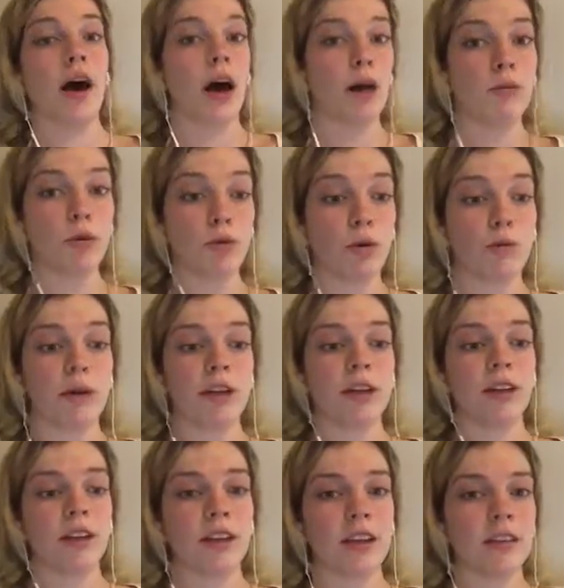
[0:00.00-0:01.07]
I'm a
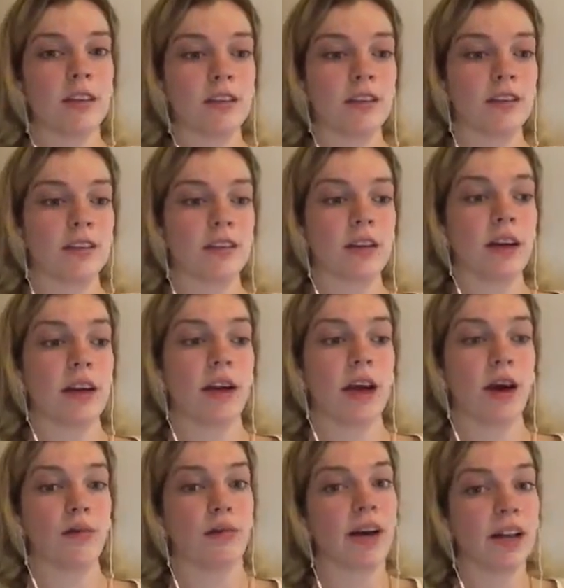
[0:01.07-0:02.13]
woman. This is
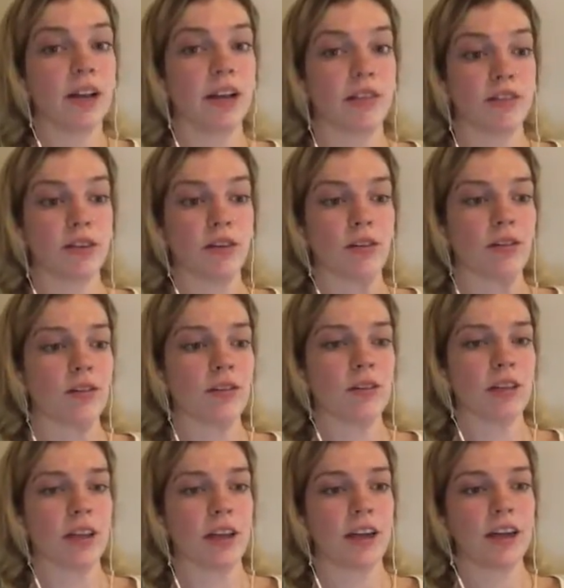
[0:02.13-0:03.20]
how my life
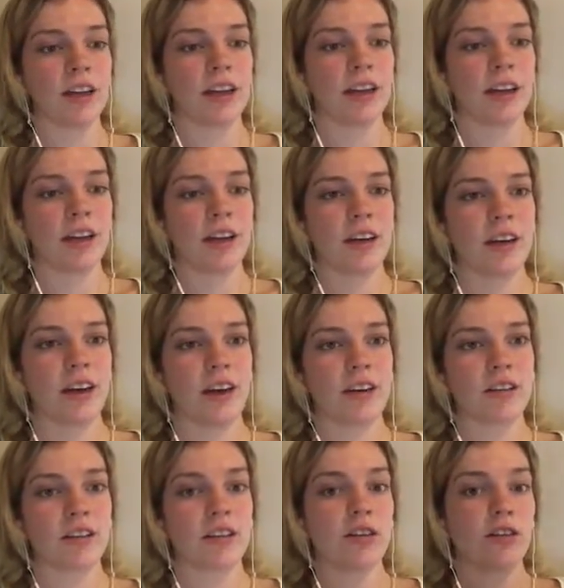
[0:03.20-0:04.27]
goes. Like, how
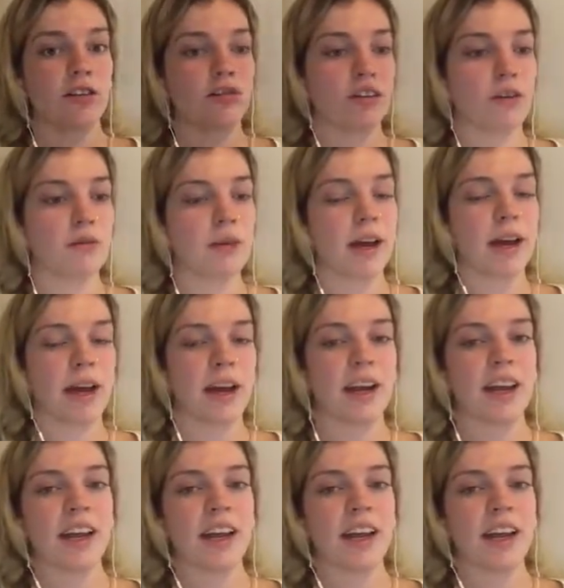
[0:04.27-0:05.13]
does it go for a man?